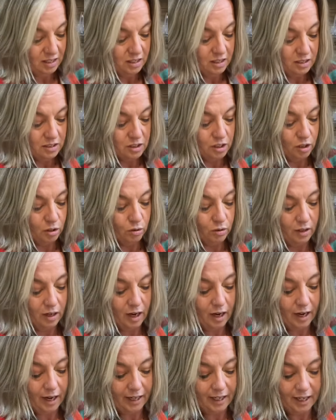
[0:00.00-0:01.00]
So
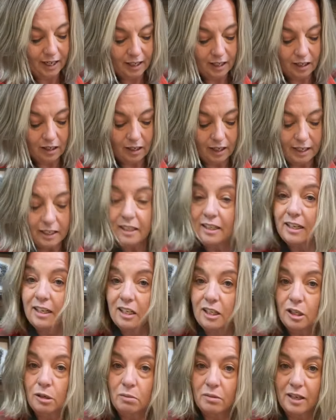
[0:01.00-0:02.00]
I kind of like getting
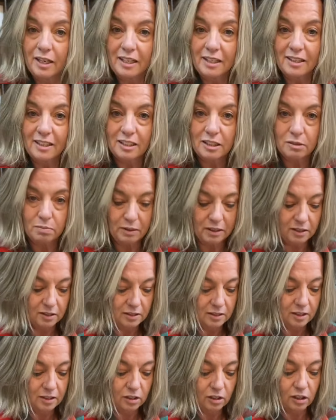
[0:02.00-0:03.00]
them like this because
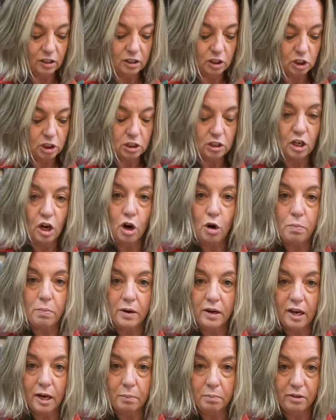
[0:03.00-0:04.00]
then they're gonna just open
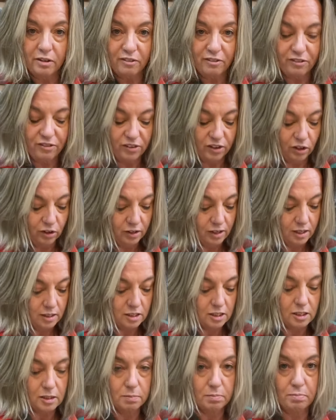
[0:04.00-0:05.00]
up and fill that
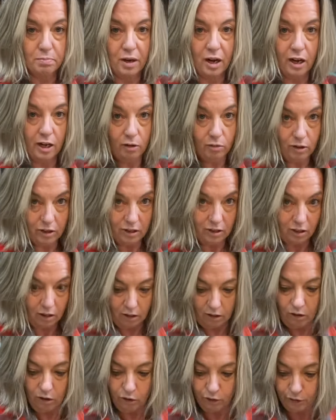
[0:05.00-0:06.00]
spot with
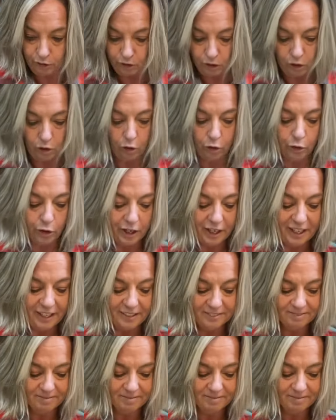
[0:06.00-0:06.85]
all their glory.